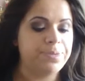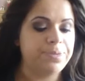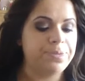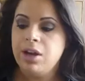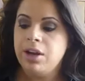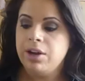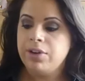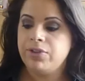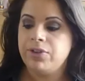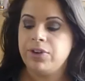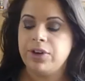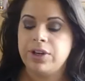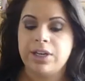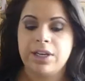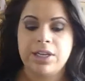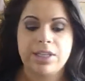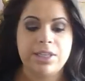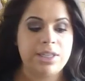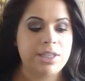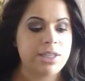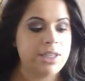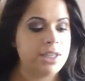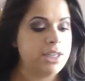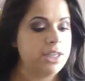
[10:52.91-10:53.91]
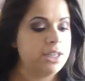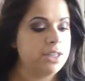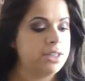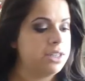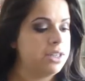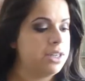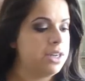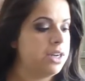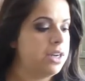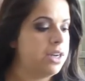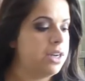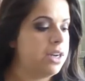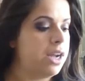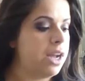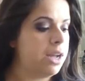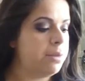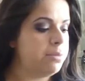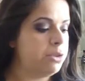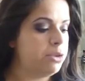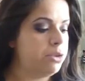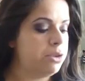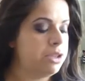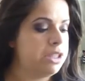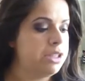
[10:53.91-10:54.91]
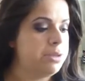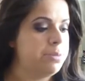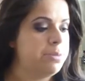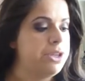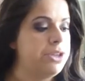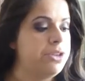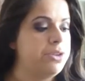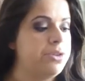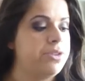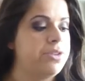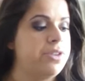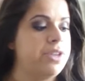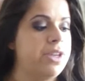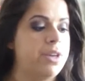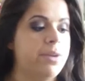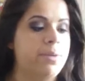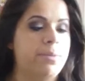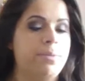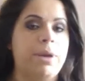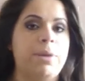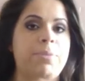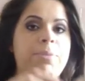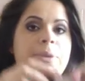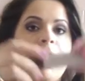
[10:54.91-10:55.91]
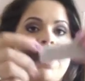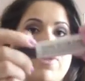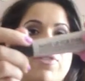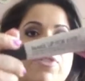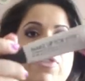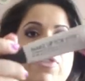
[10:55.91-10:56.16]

For concealer, I'm going to be using my Makeup